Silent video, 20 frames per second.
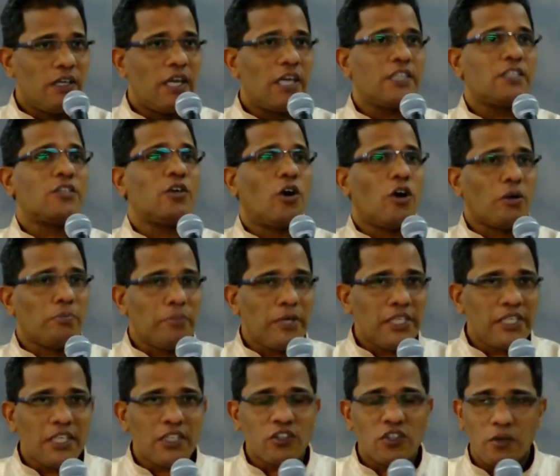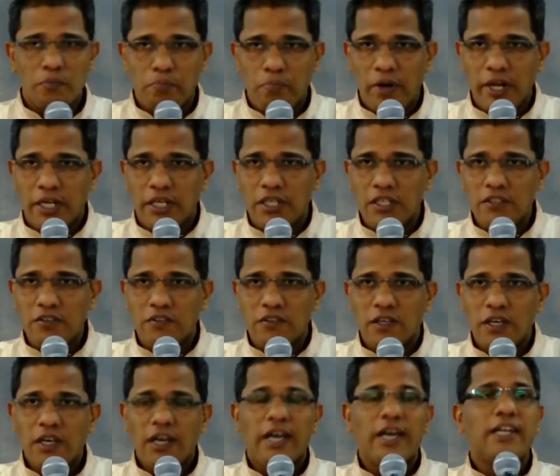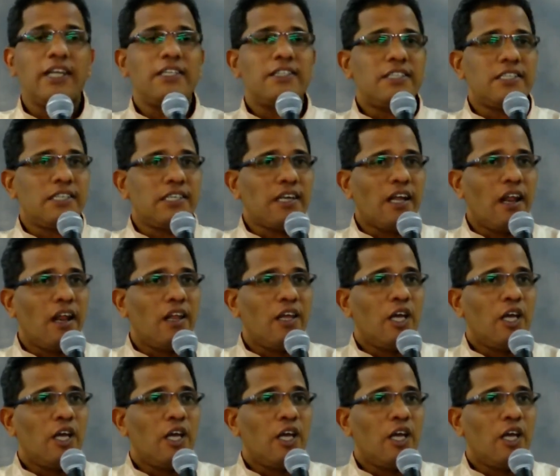a tormentation place, an eternal